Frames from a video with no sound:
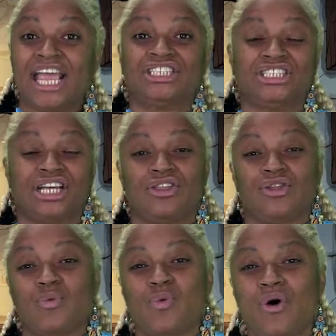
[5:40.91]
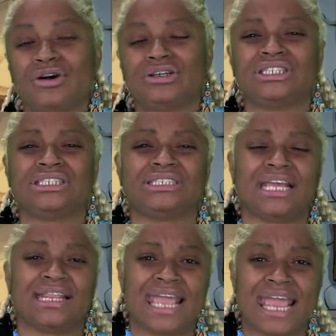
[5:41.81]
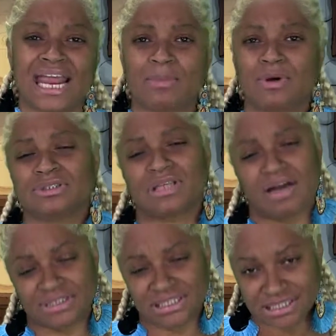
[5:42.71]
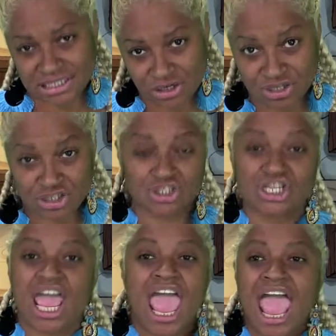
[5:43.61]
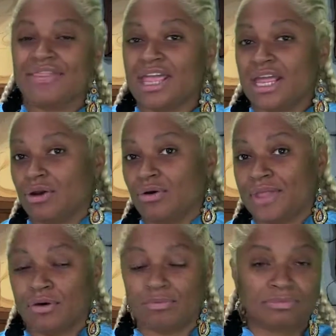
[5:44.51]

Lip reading: She's under the water, she's seeing the animals, obviously the sea creatures, and they get on their